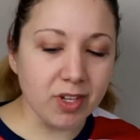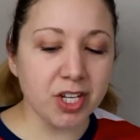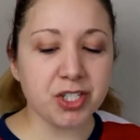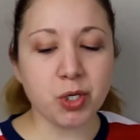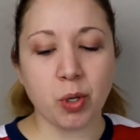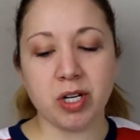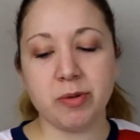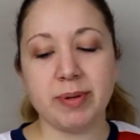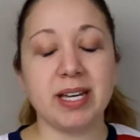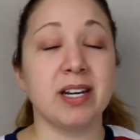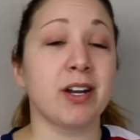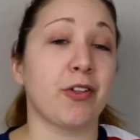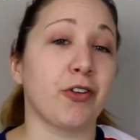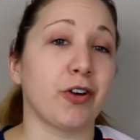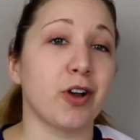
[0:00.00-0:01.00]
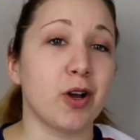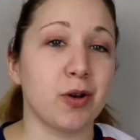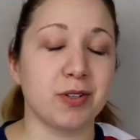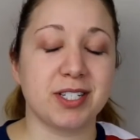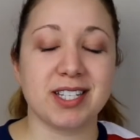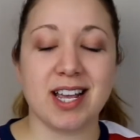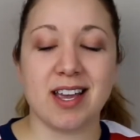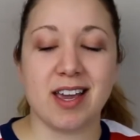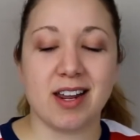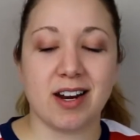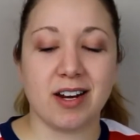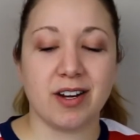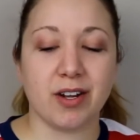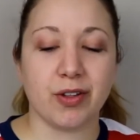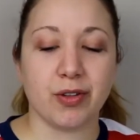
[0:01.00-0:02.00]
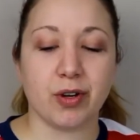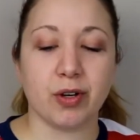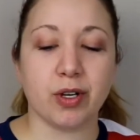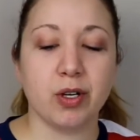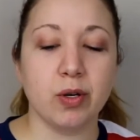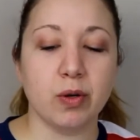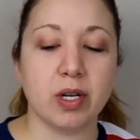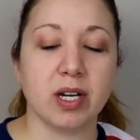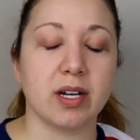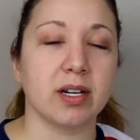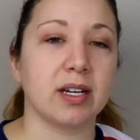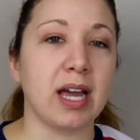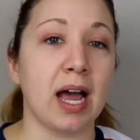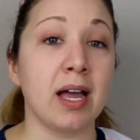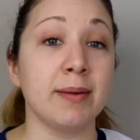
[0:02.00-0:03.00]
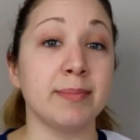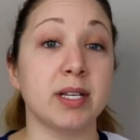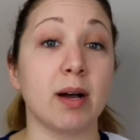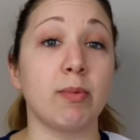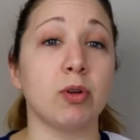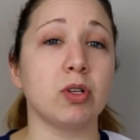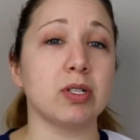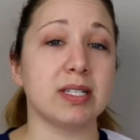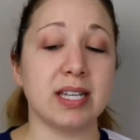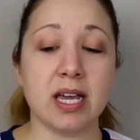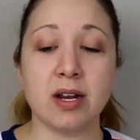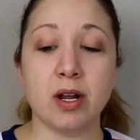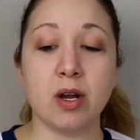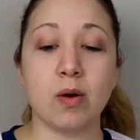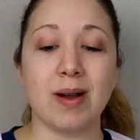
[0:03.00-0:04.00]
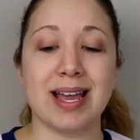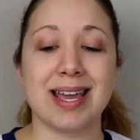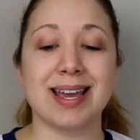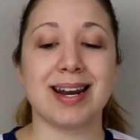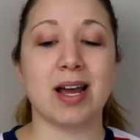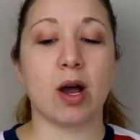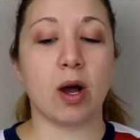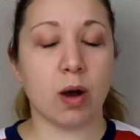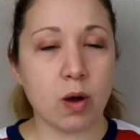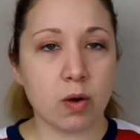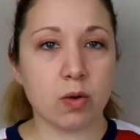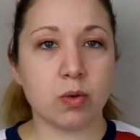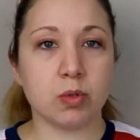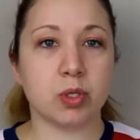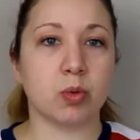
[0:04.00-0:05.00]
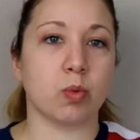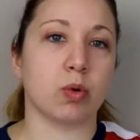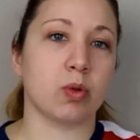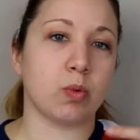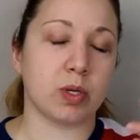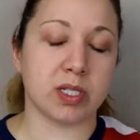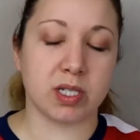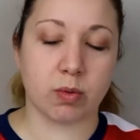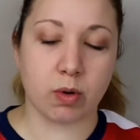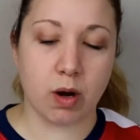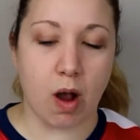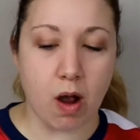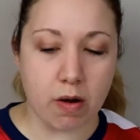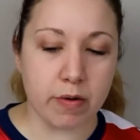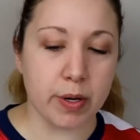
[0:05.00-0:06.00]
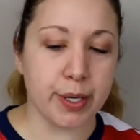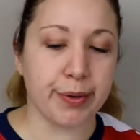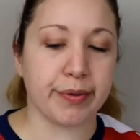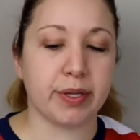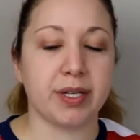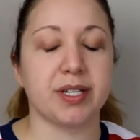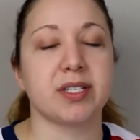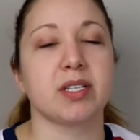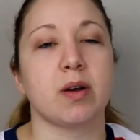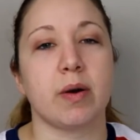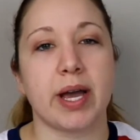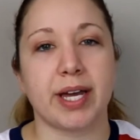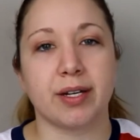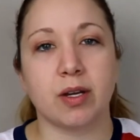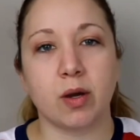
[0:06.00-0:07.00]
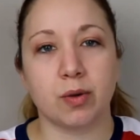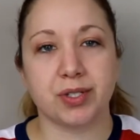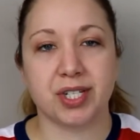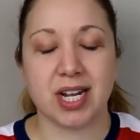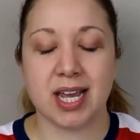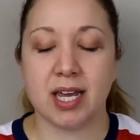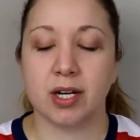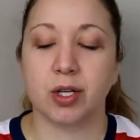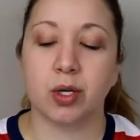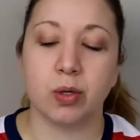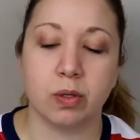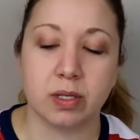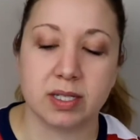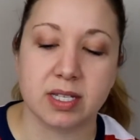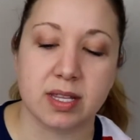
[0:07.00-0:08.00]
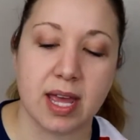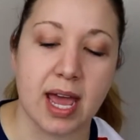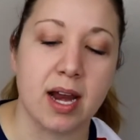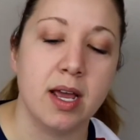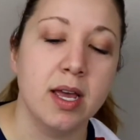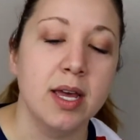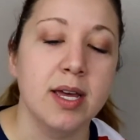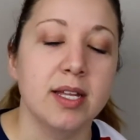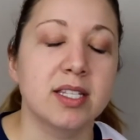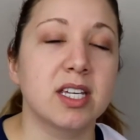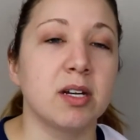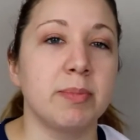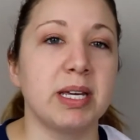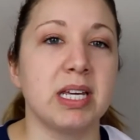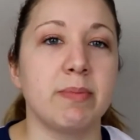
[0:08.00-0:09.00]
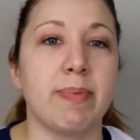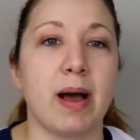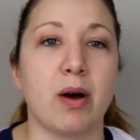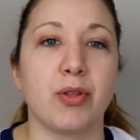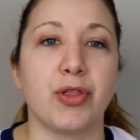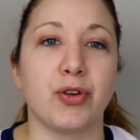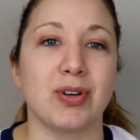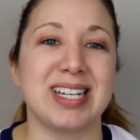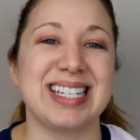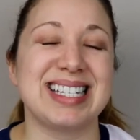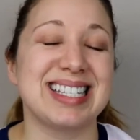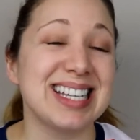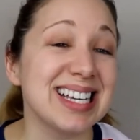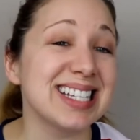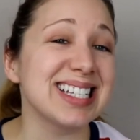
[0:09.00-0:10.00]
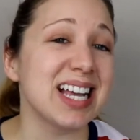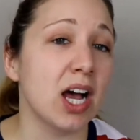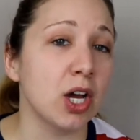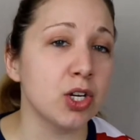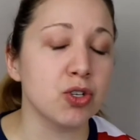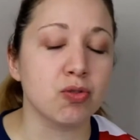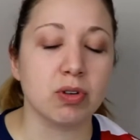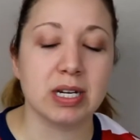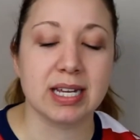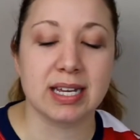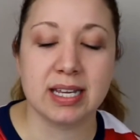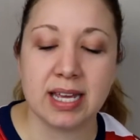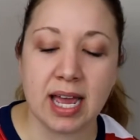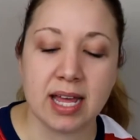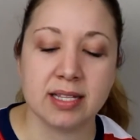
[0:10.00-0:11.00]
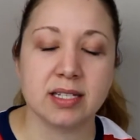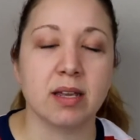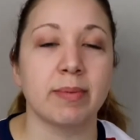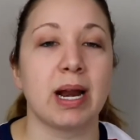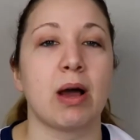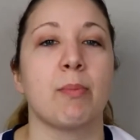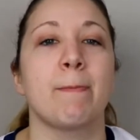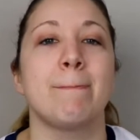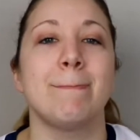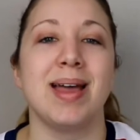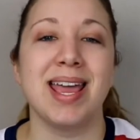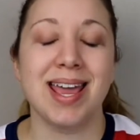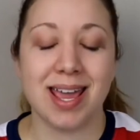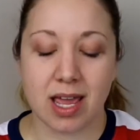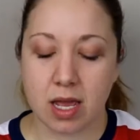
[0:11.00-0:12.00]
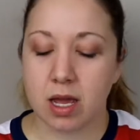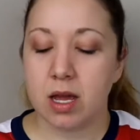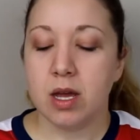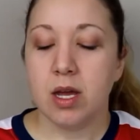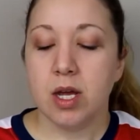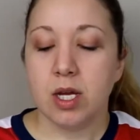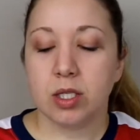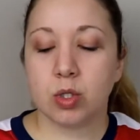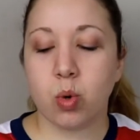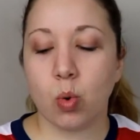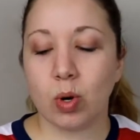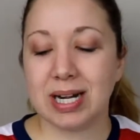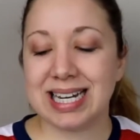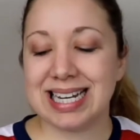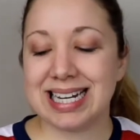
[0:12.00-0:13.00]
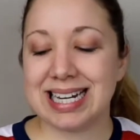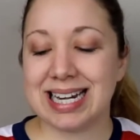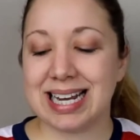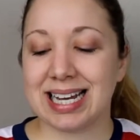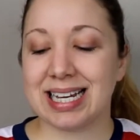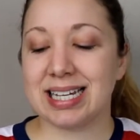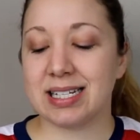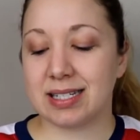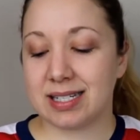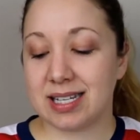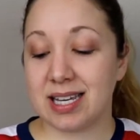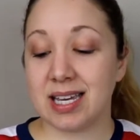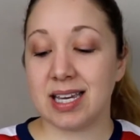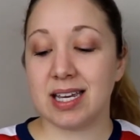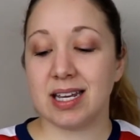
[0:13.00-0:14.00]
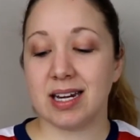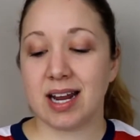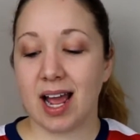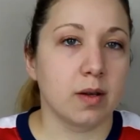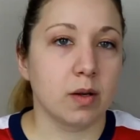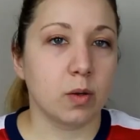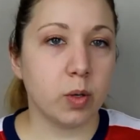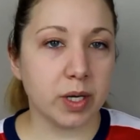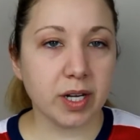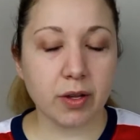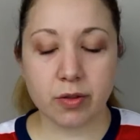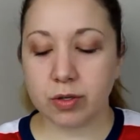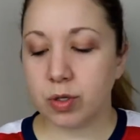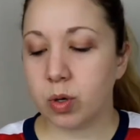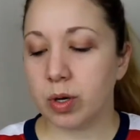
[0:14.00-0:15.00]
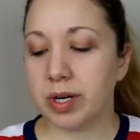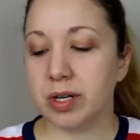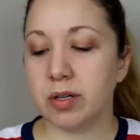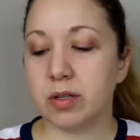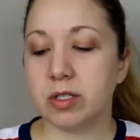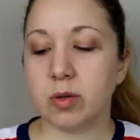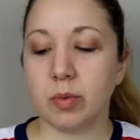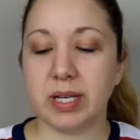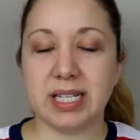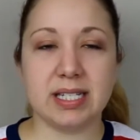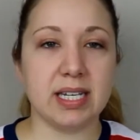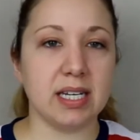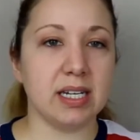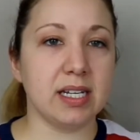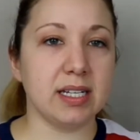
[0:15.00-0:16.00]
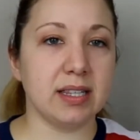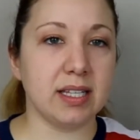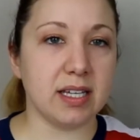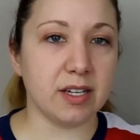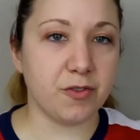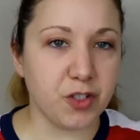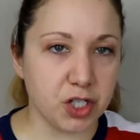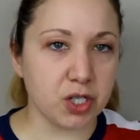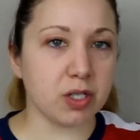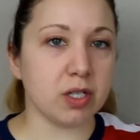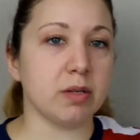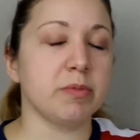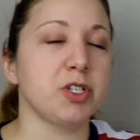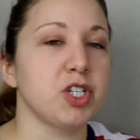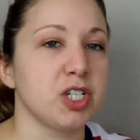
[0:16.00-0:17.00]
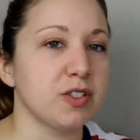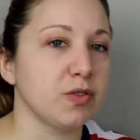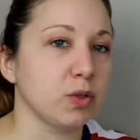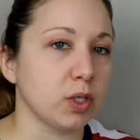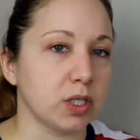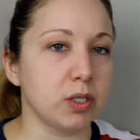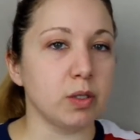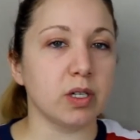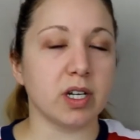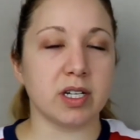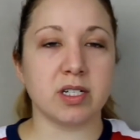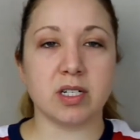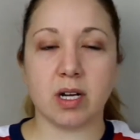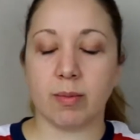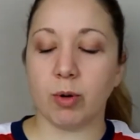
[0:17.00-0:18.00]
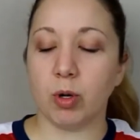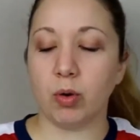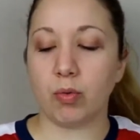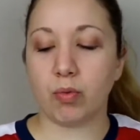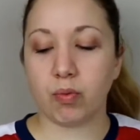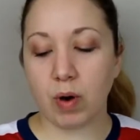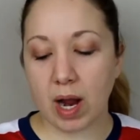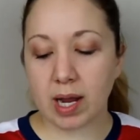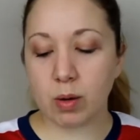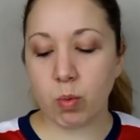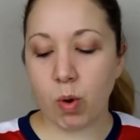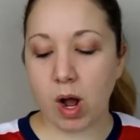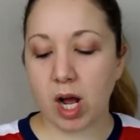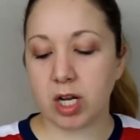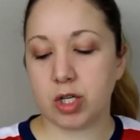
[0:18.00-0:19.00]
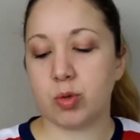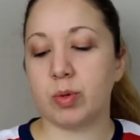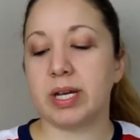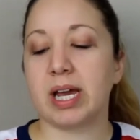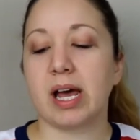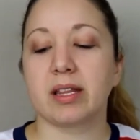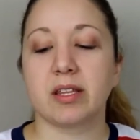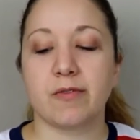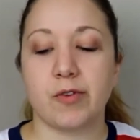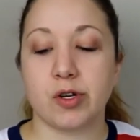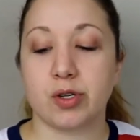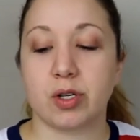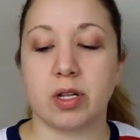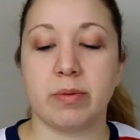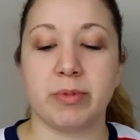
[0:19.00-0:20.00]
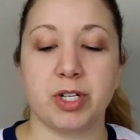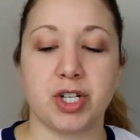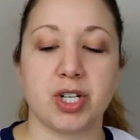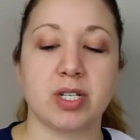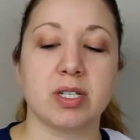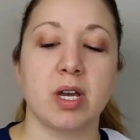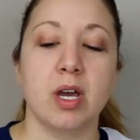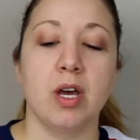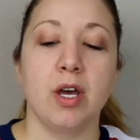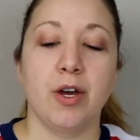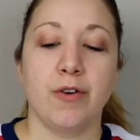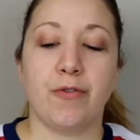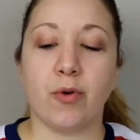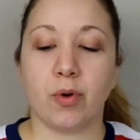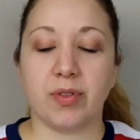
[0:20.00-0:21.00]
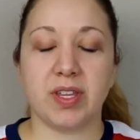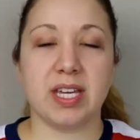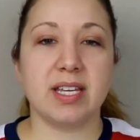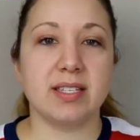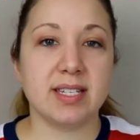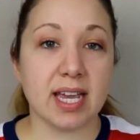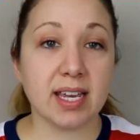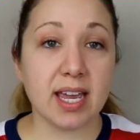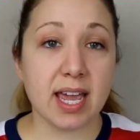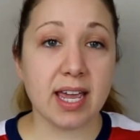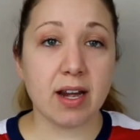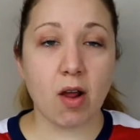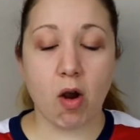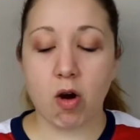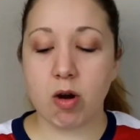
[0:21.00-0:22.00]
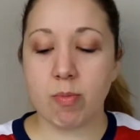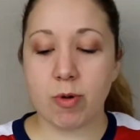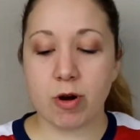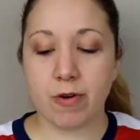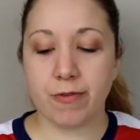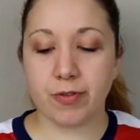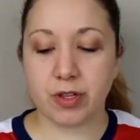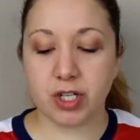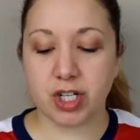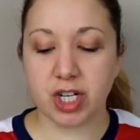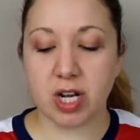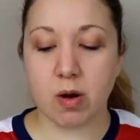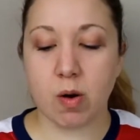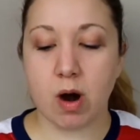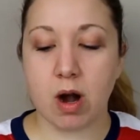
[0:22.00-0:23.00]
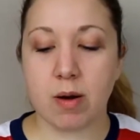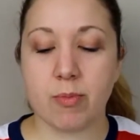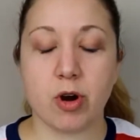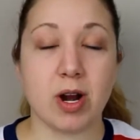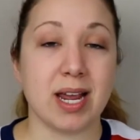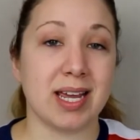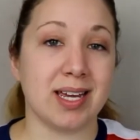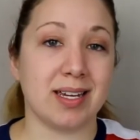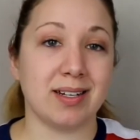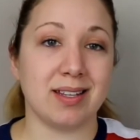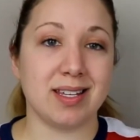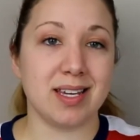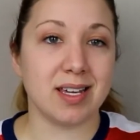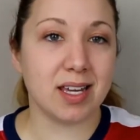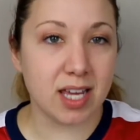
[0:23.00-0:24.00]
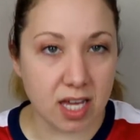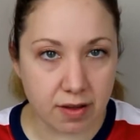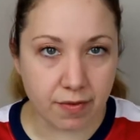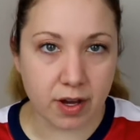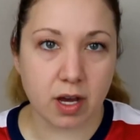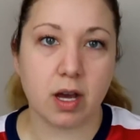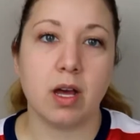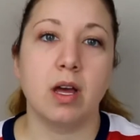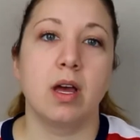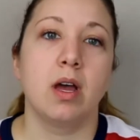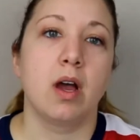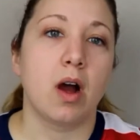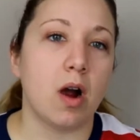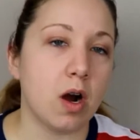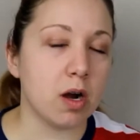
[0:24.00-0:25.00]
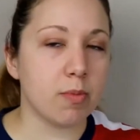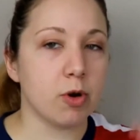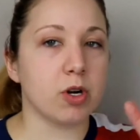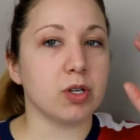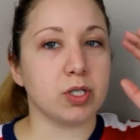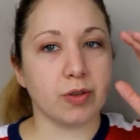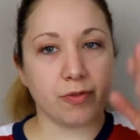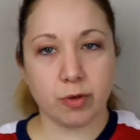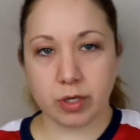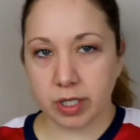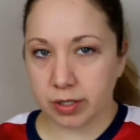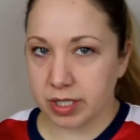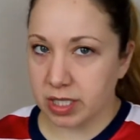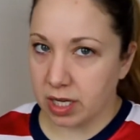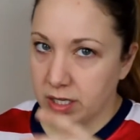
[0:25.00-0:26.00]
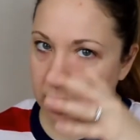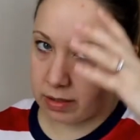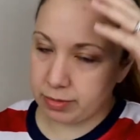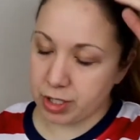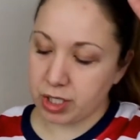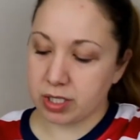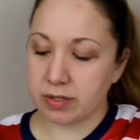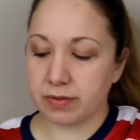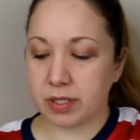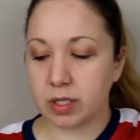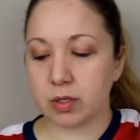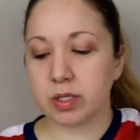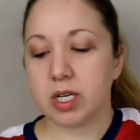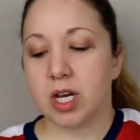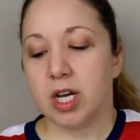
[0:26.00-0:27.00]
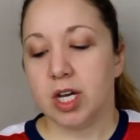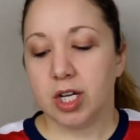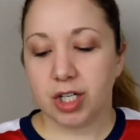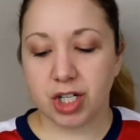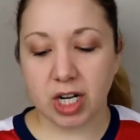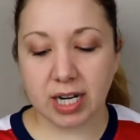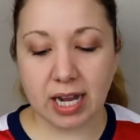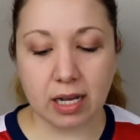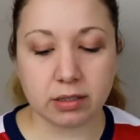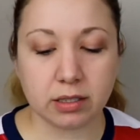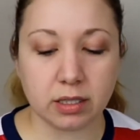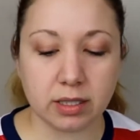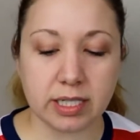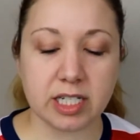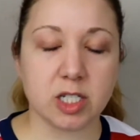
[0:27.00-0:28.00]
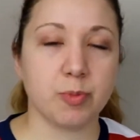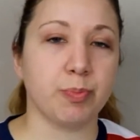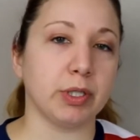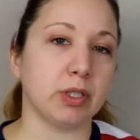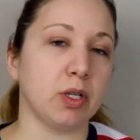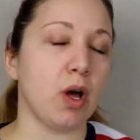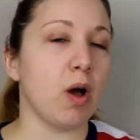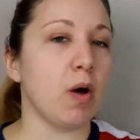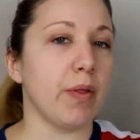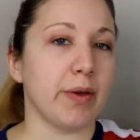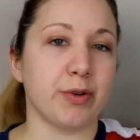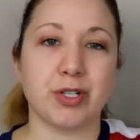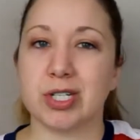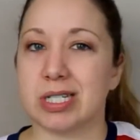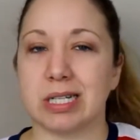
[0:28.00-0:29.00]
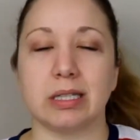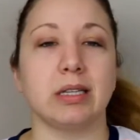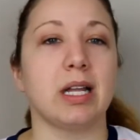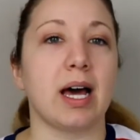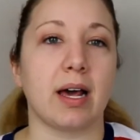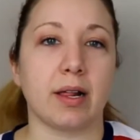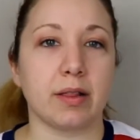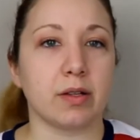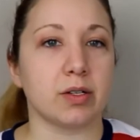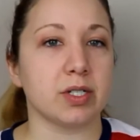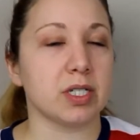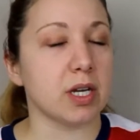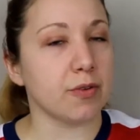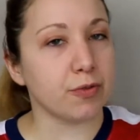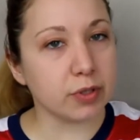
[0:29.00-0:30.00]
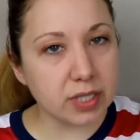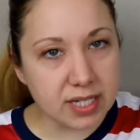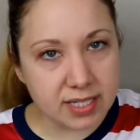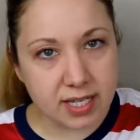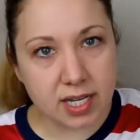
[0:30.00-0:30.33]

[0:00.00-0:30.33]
It's going to be another Ghost and another Kuuga. Gaim Double, Deno, and O's were the ones that were already released, so add Ghost and Kuuga to that. It's going to be about 3,600 yen. It's coming out in May 2019. Quick other toy news, we did get the official images for Kuuga and Double Ride Watch. We got the official images for the Decade Armor, for the Geo Armor, and the Kiva Armor. So if you want to go see all the images of those, check out the links below. There's just a lot of little stuff. Release